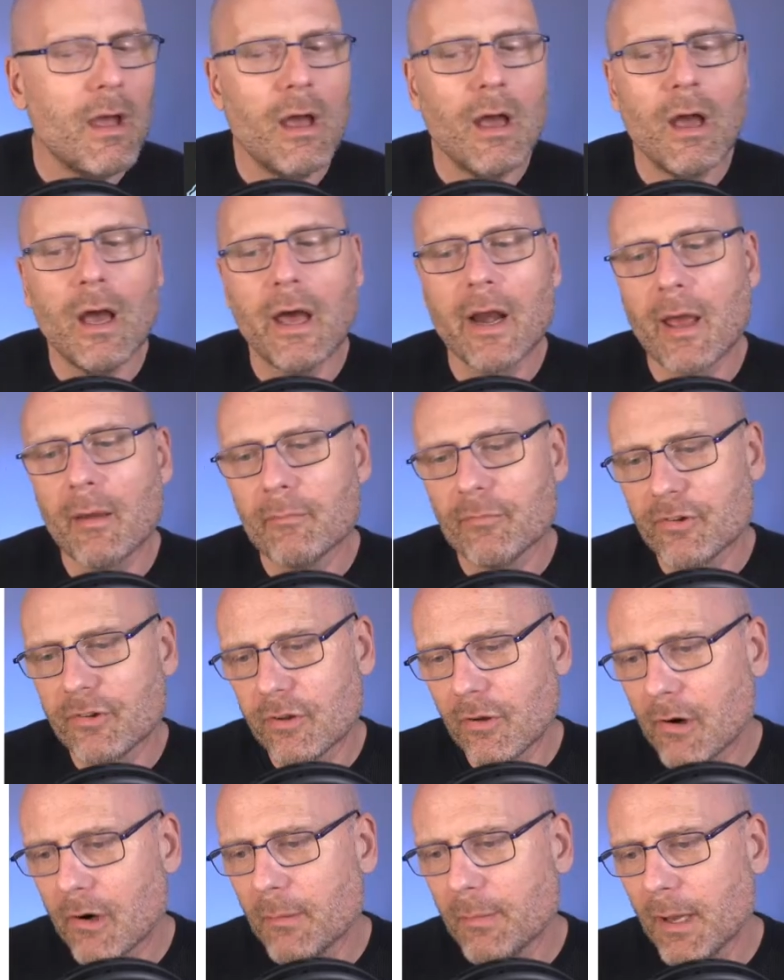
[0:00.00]
And I'm
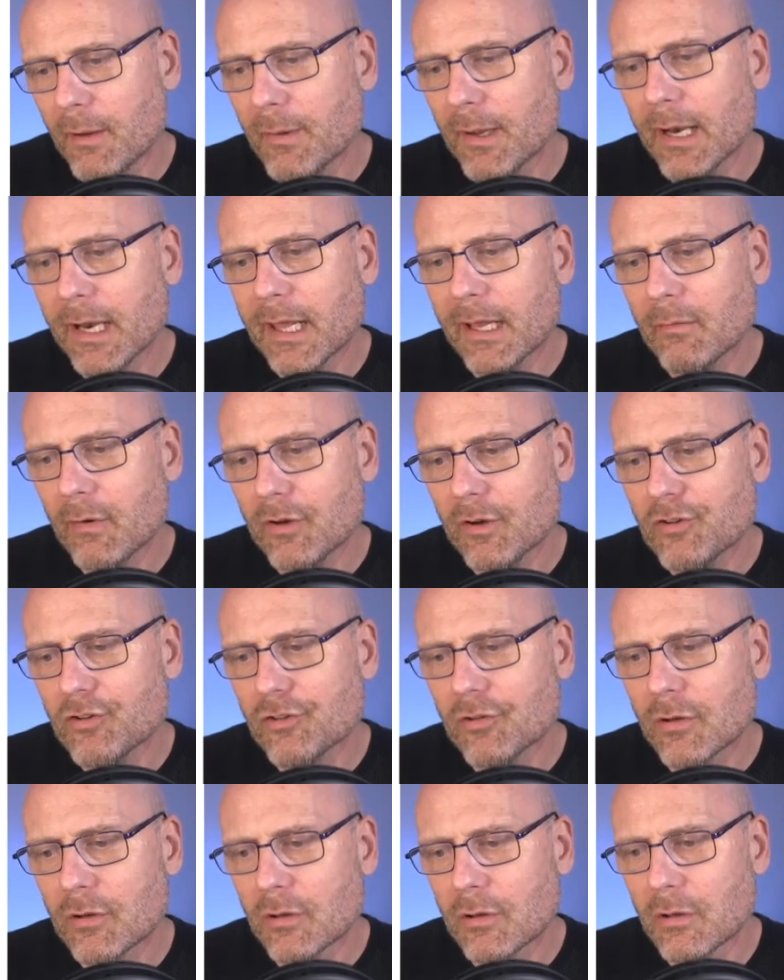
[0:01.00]
sorry about my language,
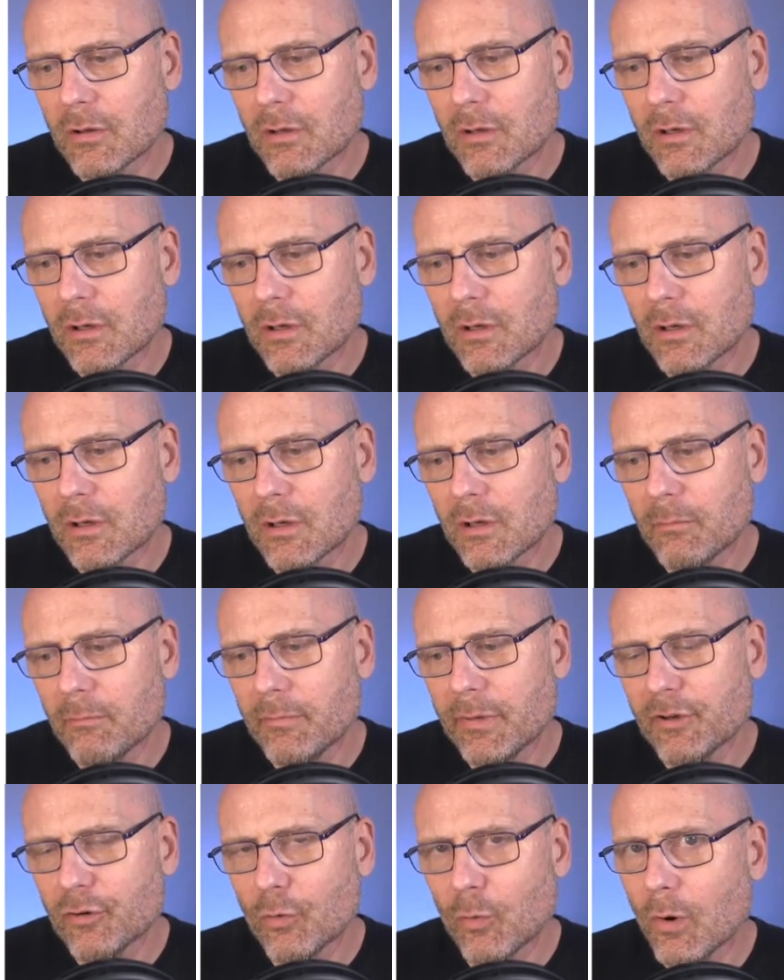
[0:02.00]

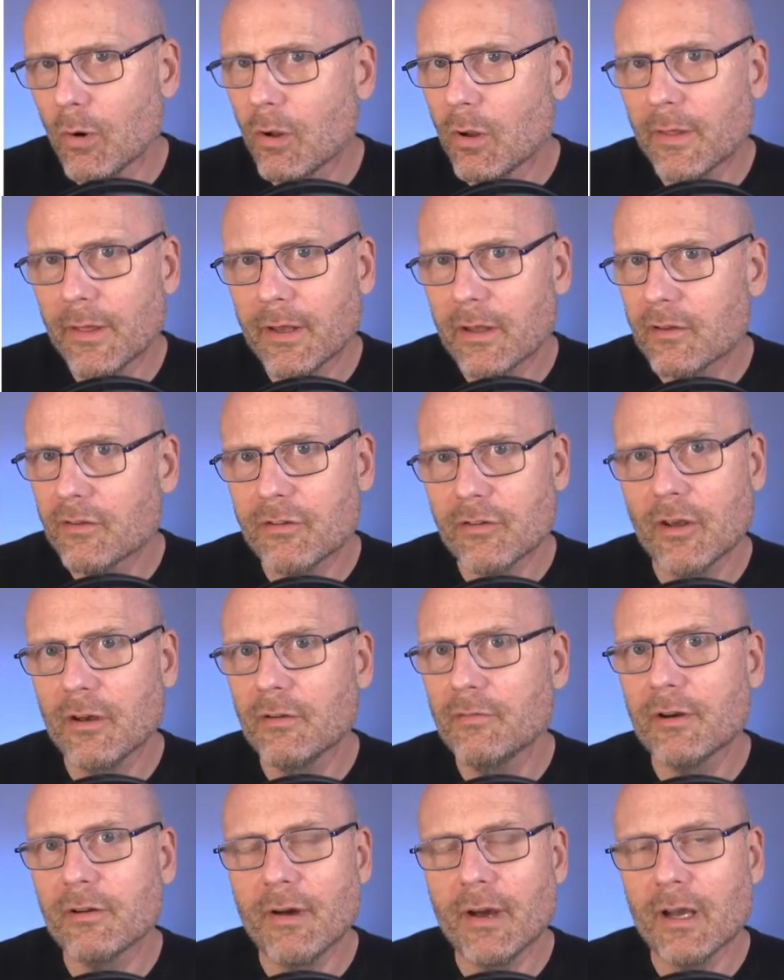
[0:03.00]
but to all the
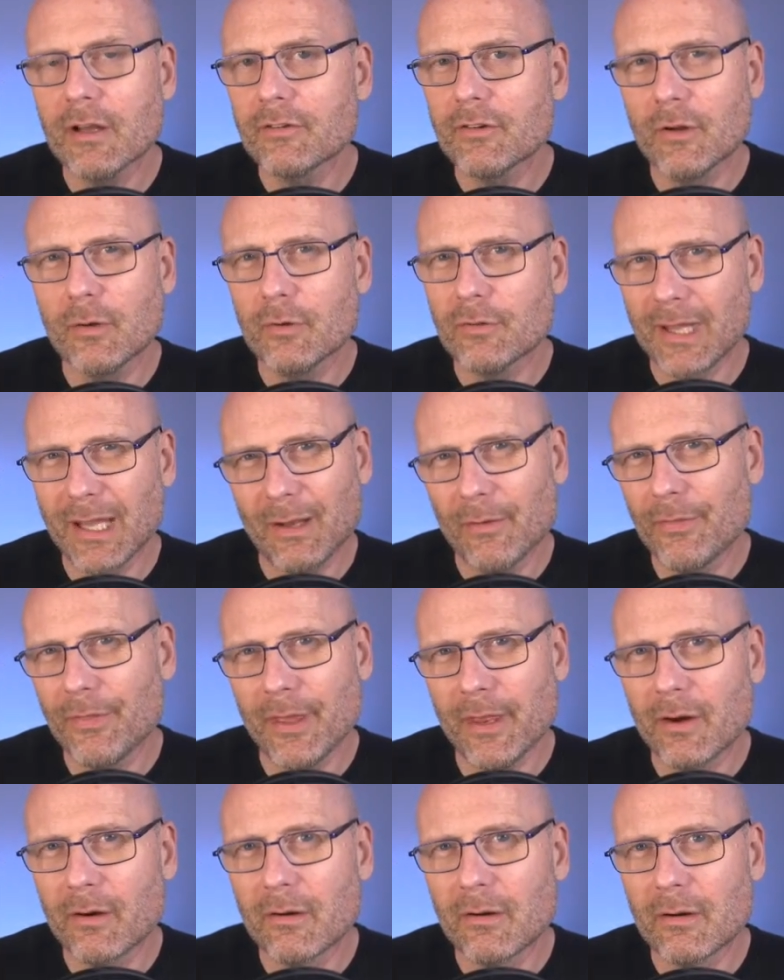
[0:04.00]
conservative assholes out
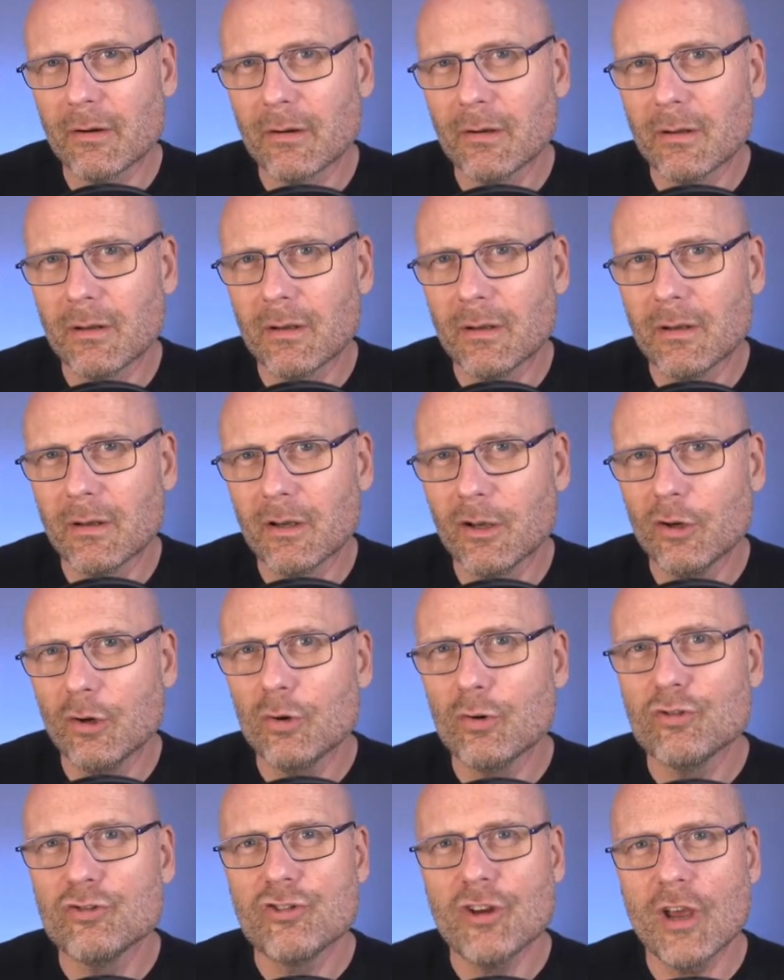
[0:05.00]
there who
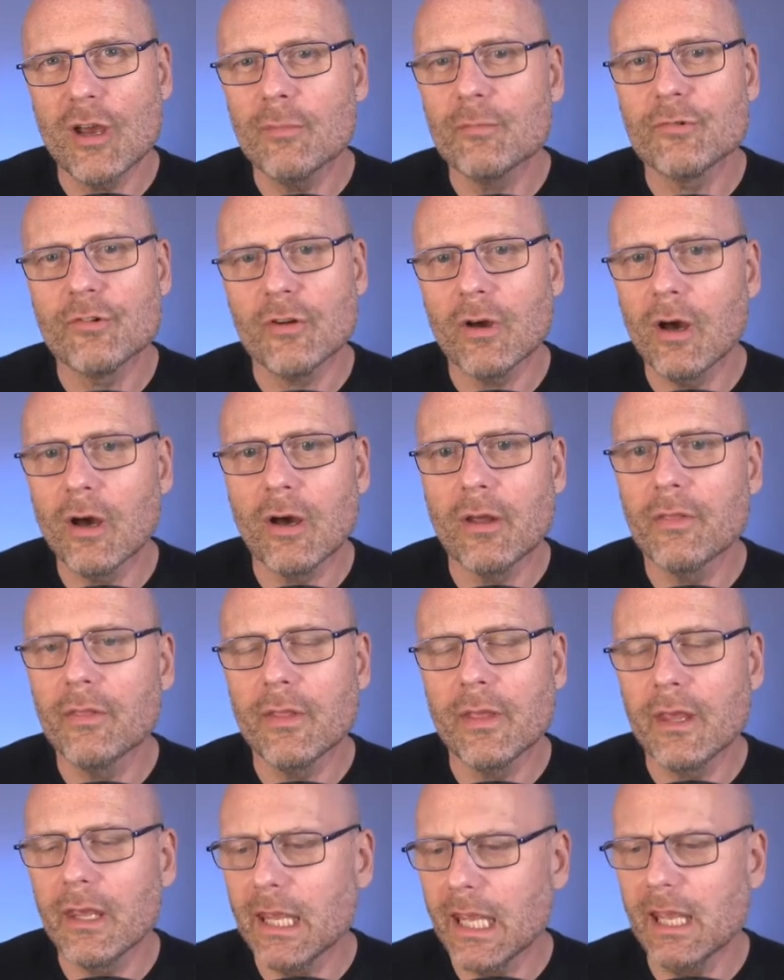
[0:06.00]
jumped on
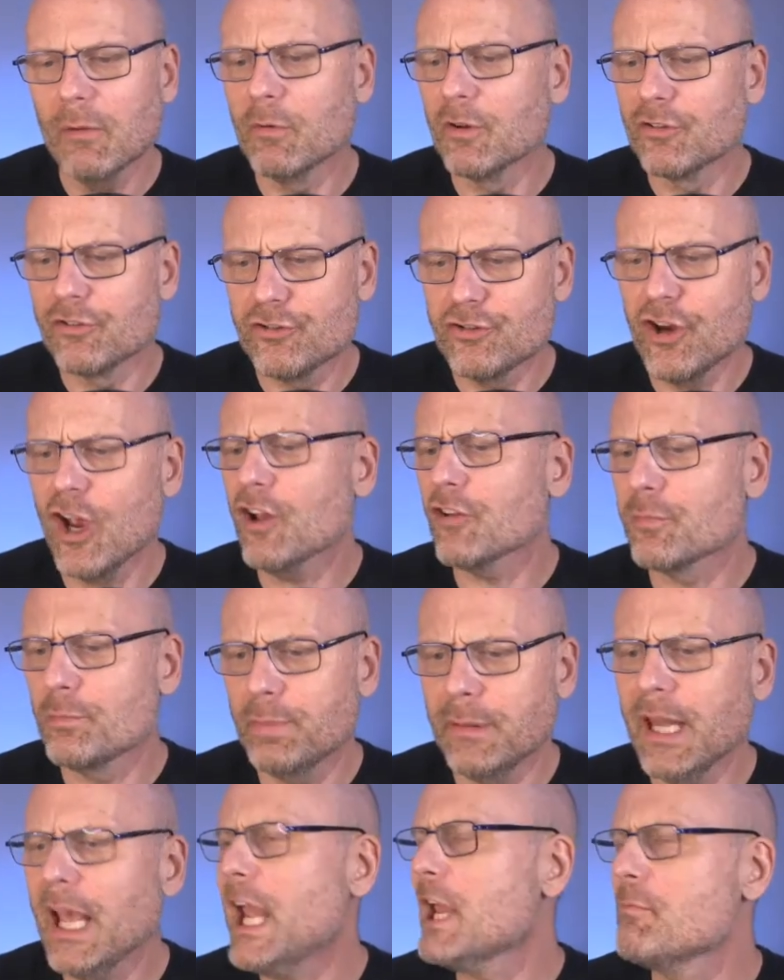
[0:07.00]
the "it was just
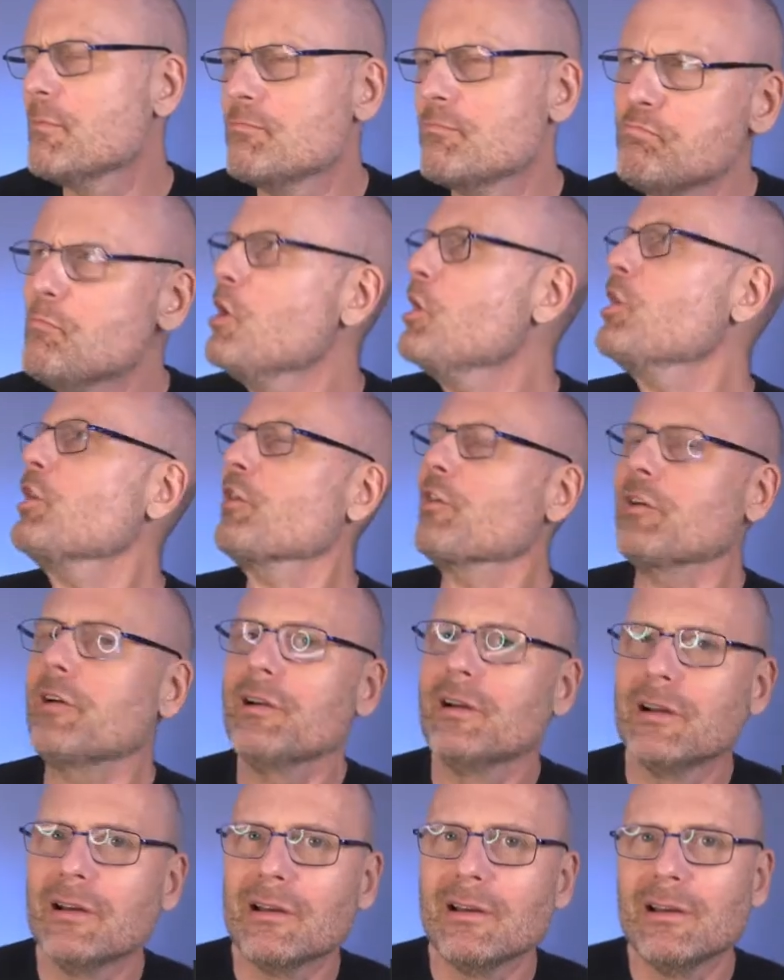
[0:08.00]
plain murder"
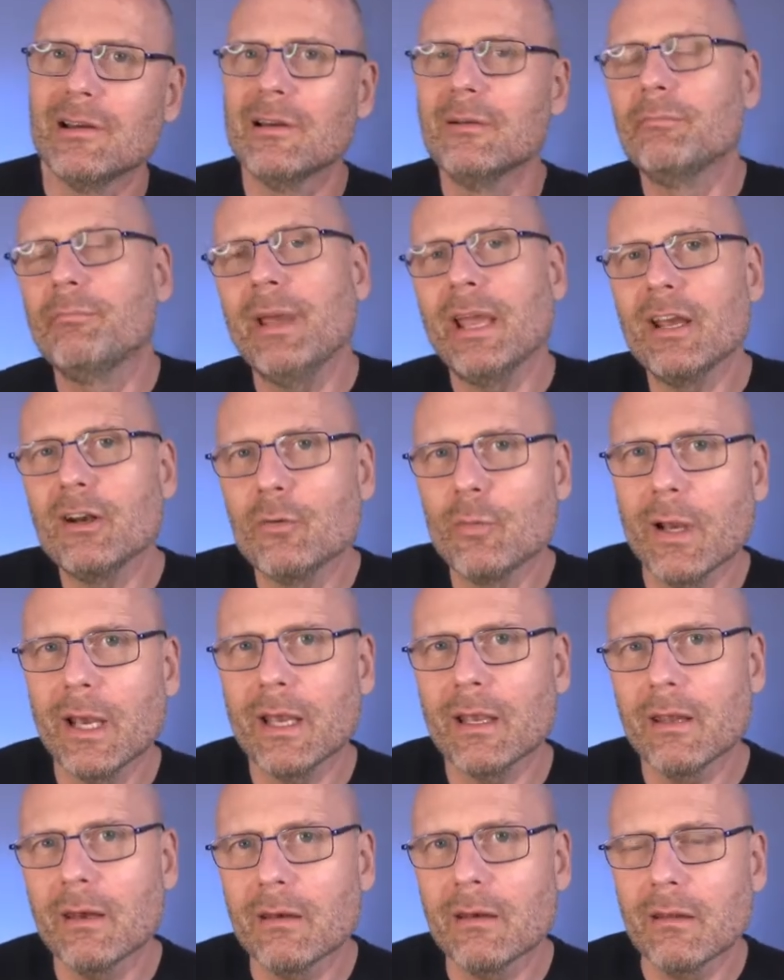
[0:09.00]

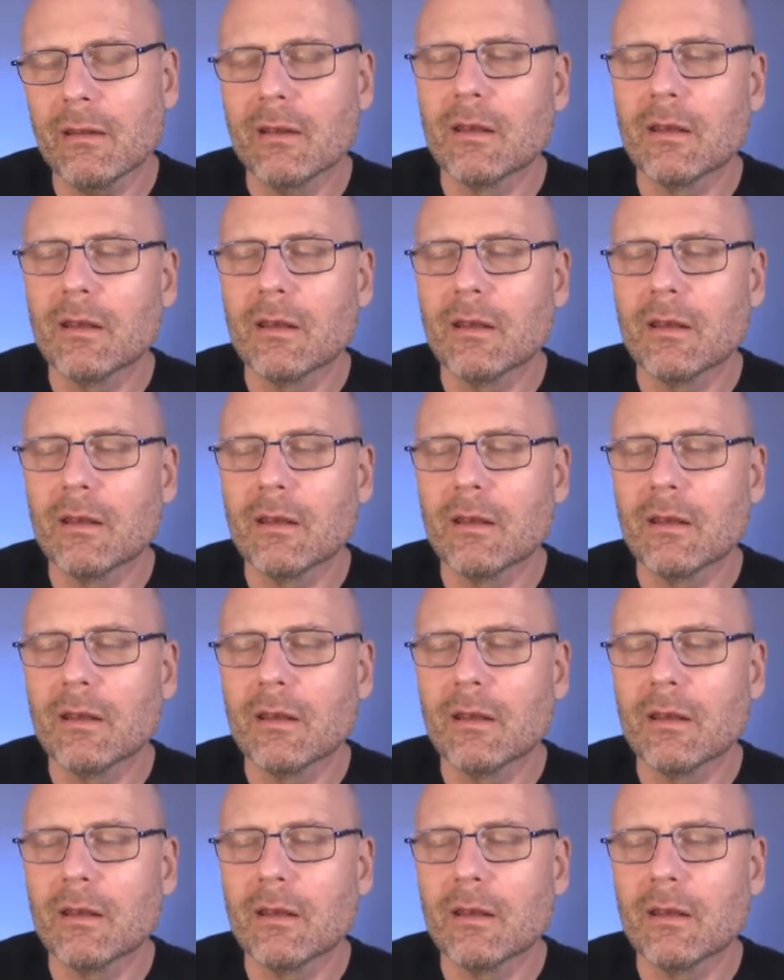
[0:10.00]
bandwagon,